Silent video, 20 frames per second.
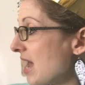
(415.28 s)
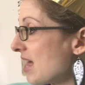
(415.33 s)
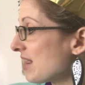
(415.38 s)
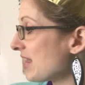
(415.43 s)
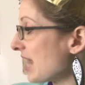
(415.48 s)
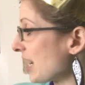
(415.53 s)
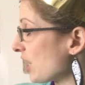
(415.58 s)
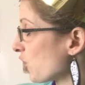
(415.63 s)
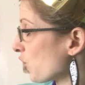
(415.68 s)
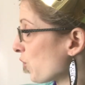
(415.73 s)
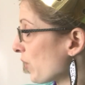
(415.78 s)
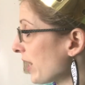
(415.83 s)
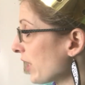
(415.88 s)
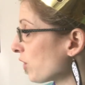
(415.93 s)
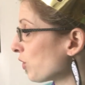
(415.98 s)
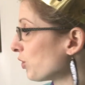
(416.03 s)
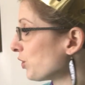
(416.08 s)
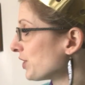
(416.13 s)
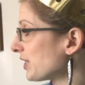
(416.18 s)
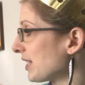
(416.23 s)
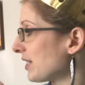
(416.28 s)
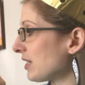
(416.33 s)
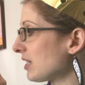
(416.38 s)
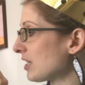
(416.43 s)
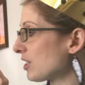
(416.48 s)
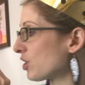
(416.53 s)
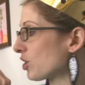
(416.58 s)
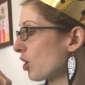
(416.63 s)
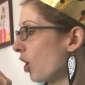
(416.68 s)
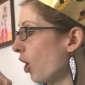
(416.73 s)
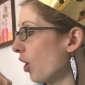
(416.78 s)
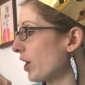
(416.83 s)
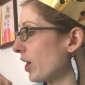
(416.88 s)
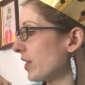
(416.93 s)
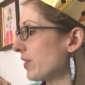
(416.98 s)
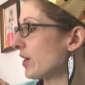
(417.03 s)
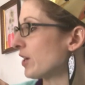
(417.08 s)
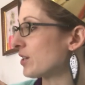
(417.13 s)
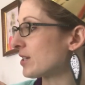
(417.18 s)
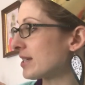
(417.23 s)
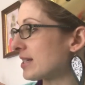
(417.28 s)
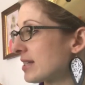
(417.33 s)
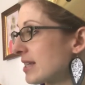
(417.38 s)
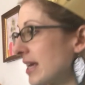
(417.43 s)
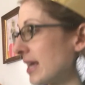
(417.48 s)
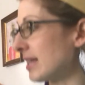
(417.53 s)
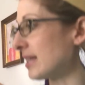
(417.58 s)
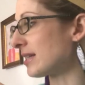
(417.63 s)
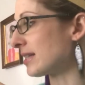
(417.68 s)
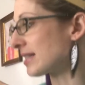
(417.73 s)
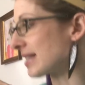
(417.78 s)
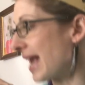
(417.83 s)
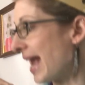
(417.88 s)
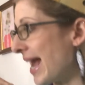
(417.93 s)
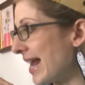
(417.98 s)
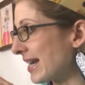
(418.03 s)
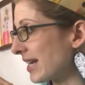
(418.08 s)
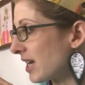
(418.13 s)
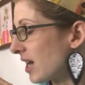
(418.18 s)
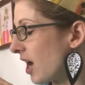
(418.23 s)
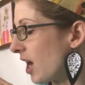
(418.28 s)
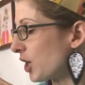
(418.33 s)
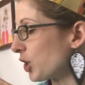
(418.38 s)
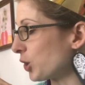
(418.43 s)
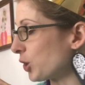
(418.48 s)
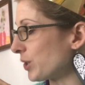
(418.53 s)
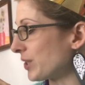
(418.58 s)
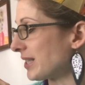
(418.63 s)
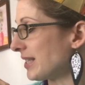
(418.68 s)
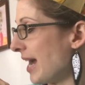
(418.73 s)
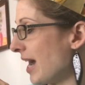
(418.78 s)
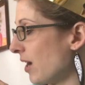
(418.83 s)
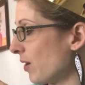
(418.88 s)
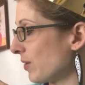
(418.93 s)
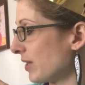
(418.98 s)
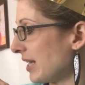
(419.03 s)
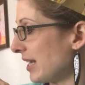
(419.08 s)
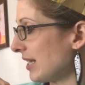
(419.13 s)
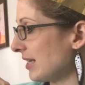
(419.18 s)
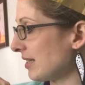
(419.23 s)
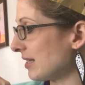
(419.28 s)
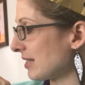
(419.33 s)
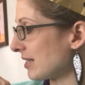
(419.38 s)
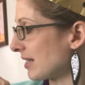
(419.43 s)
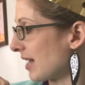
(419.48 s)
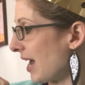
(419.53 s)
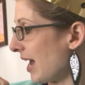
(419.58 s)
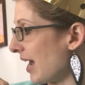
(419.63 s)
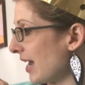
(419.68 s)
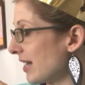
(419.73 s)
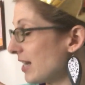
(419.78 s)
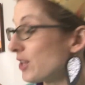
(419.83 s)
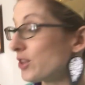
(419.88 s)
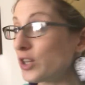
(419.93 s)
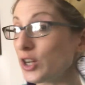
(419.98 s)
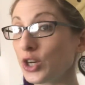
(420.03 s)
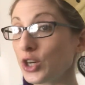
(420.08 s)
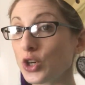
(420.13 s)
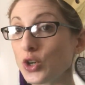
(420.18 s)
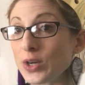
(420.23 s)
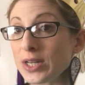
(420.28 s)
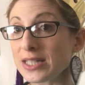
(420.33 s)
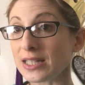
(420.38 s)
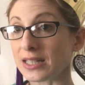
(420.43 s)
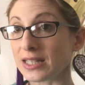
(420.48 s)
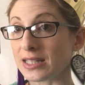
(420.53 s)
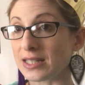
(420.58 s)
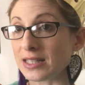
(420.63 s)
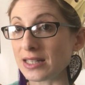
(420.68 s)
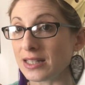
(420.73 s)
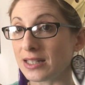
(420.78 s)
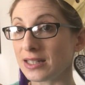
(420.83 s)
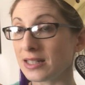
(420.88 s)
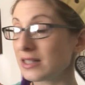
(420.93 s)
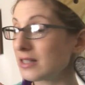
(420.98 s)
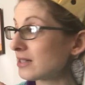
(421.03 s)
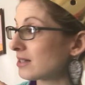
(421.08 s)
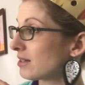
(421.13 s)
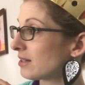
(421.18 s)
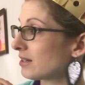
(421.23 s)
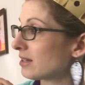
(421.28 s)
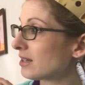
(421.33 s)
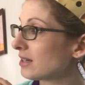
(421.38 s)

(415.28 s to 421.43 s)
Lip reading: They crinkled and discarded their skins and cuddled down inside their chrysalises.